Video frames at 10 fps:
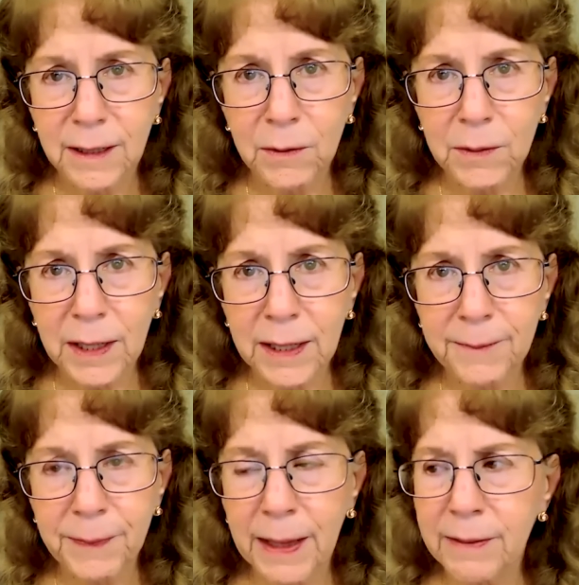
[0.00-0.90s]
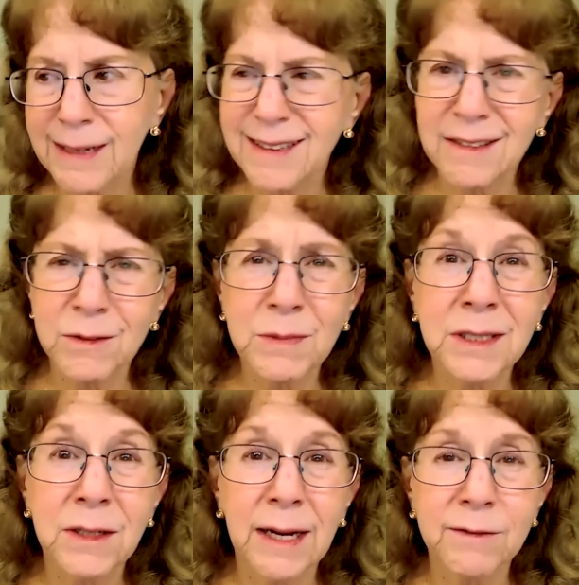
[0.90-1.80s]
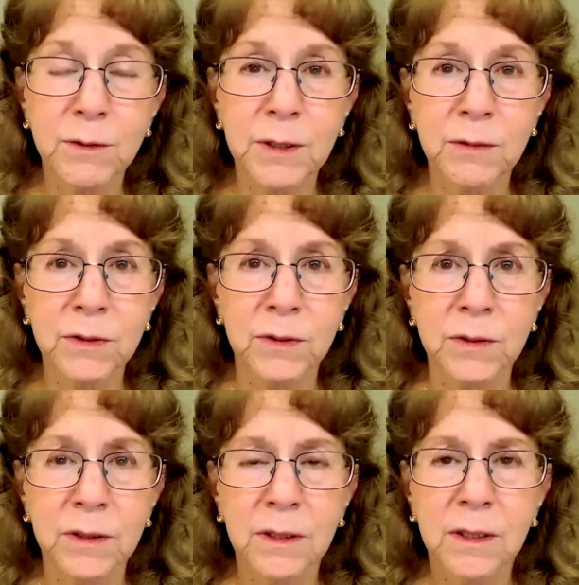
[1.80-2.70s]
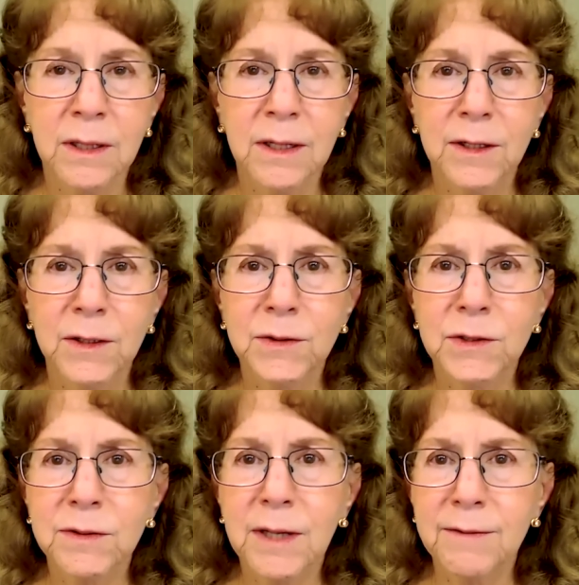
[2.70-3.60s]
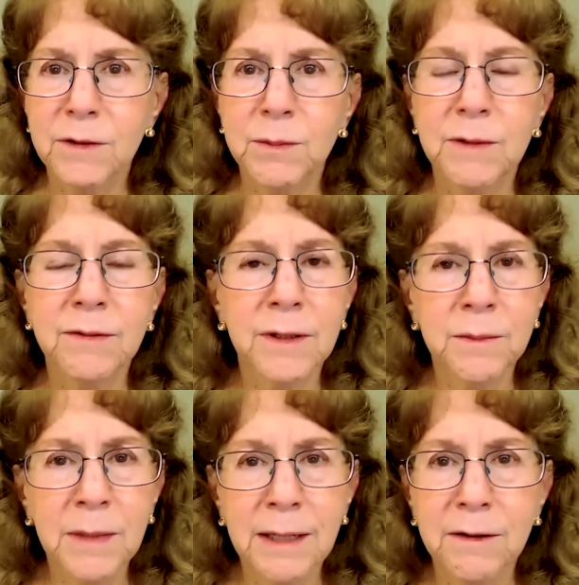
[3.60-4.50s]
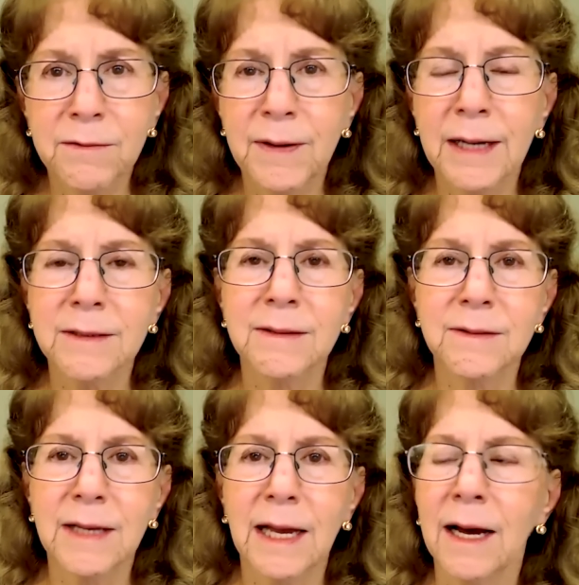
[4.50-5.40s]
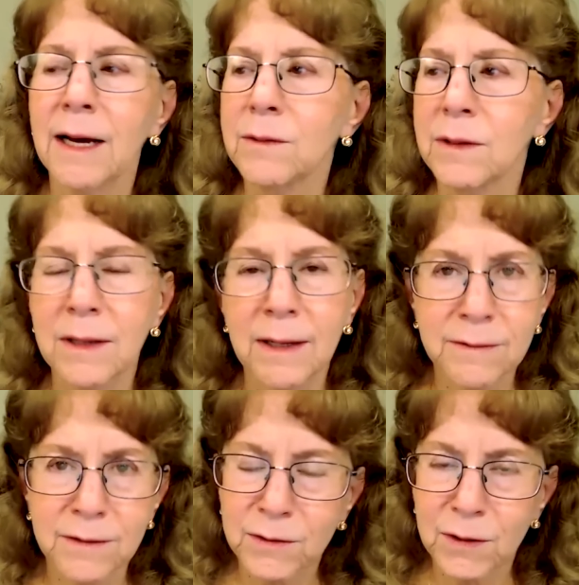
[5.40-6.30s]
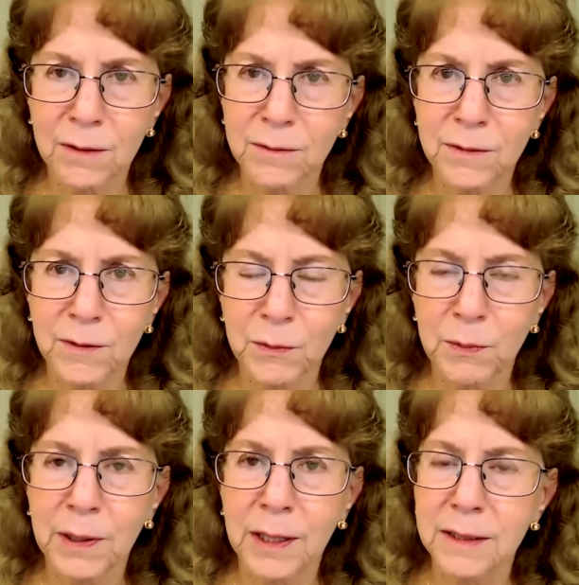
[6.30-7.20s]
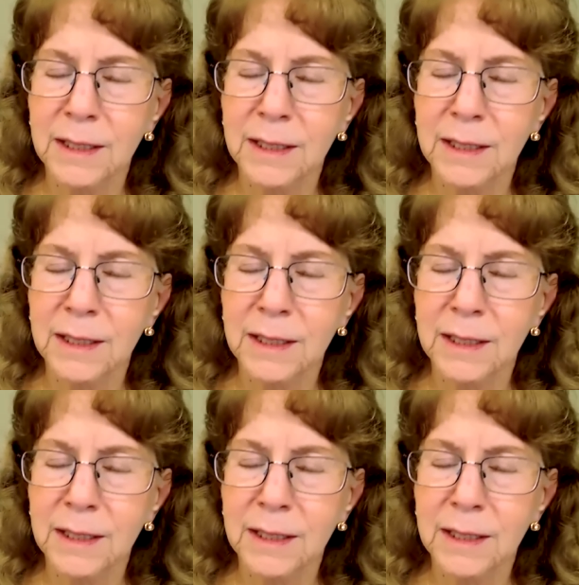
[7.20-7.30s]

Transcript: Okay? And that doesn't mean you have to be rude. You just have to be very matter of fact and say, I would love to talk with you, but